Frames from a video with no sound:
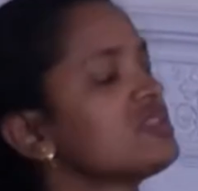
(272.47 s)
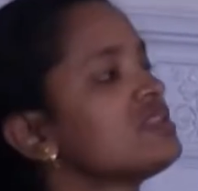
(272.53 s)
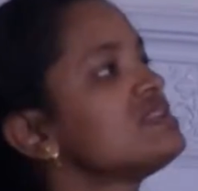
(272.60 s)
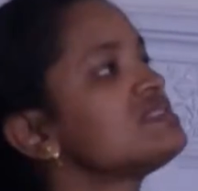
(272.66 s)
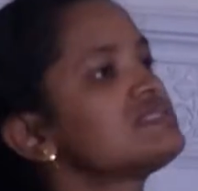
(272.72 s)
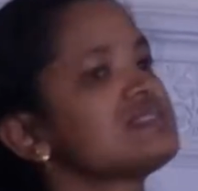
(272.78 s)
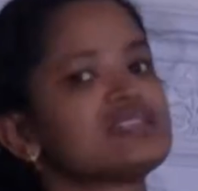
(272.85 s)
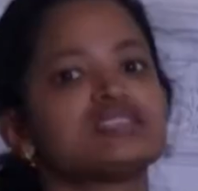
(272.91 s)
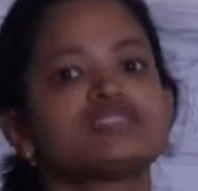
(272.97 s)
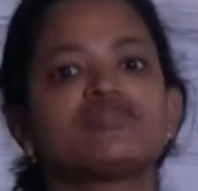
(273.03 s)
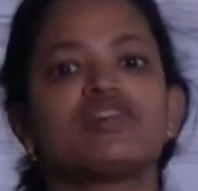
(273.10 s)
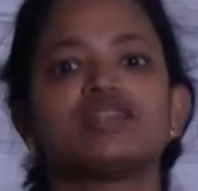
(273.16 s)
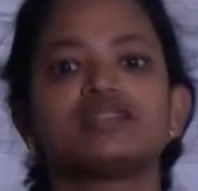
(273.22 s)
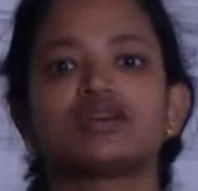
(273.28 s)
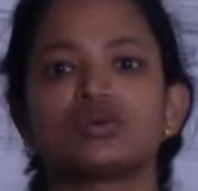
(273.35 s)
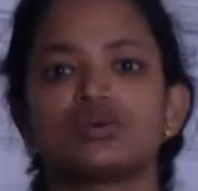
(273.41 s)
This
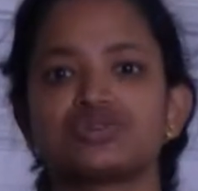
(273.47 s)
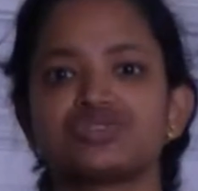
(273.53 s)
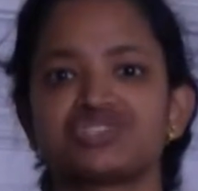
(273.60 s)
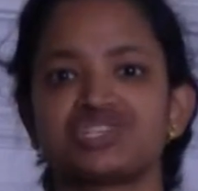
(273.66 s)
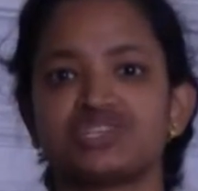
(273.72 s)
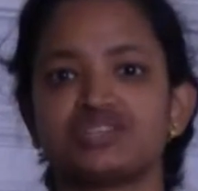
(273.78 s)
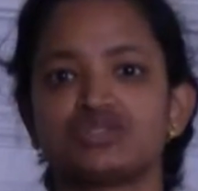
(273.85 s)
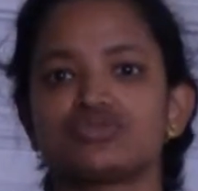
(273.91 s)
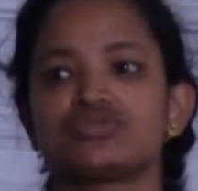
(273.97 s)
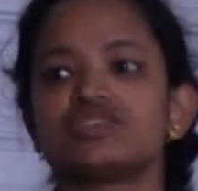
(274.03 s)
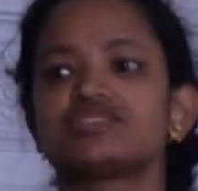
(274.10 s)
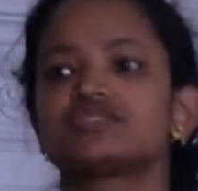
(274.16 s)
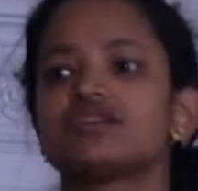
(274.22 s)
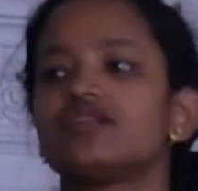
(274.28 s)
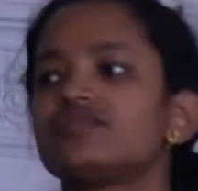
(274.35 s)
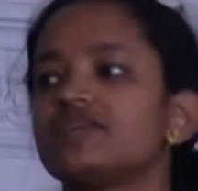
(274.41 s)
satisfied the question to
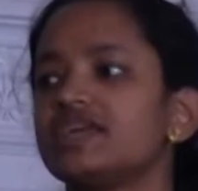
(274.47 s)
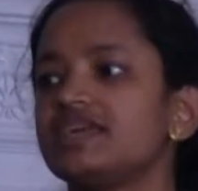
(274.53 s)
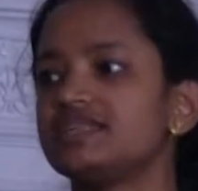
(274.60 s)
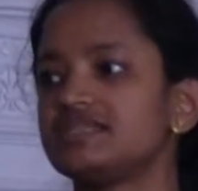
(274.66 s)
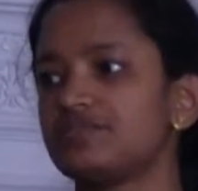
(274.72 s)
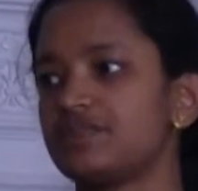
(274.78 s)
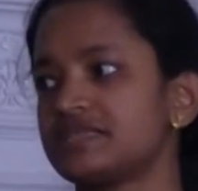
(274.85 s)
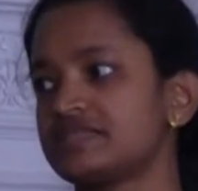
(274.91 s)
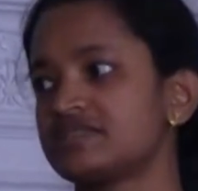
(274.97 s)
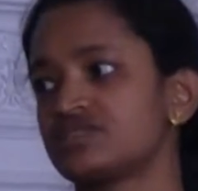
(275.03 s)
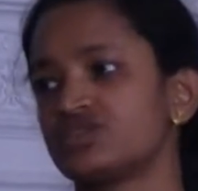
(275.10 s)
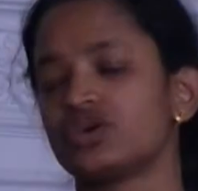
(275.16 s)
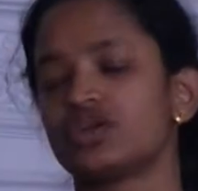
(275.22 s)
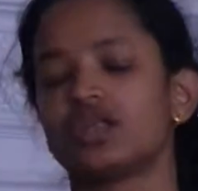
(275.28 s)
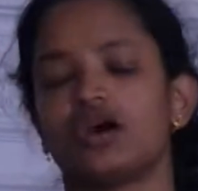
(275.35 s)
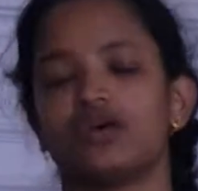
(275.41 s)
resolve the independent
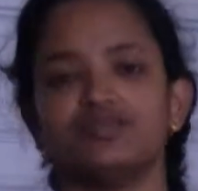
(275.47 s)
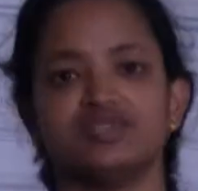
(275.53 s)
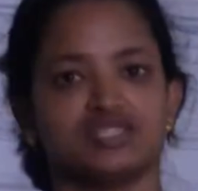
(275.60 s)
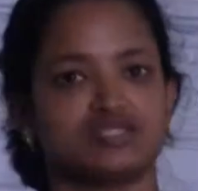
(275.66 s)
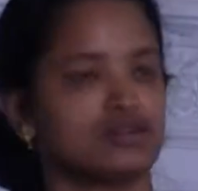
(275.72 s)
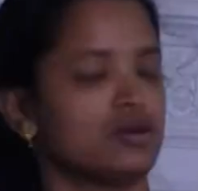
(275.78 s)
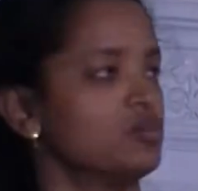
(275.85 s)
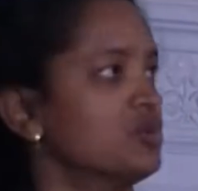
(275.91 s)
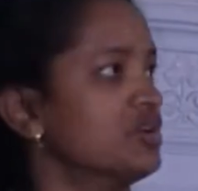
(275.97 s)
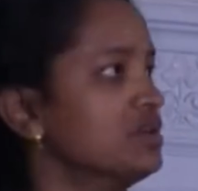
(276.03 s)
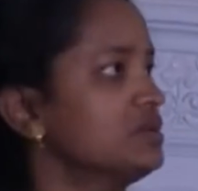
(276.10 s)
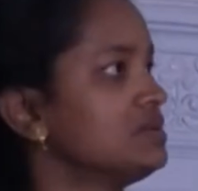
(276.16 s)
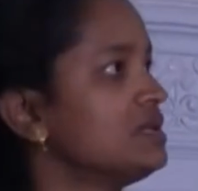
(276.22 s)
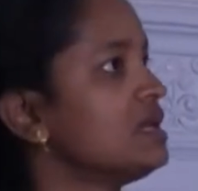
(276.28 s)
role of this hormone.